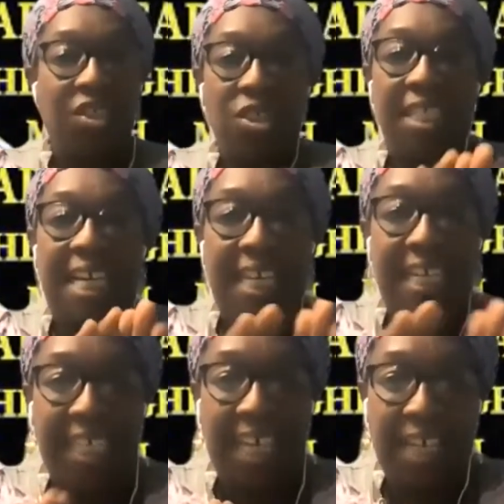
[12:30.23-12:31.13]
just
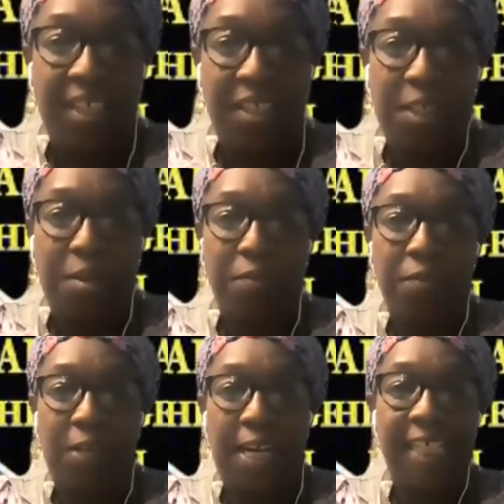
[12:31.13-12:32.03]
any kind of love,
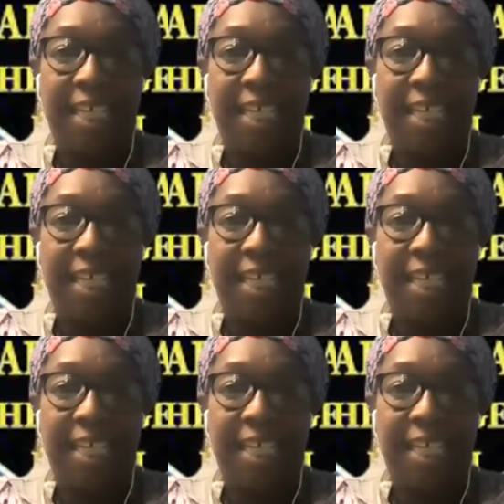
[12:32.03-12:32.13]
right?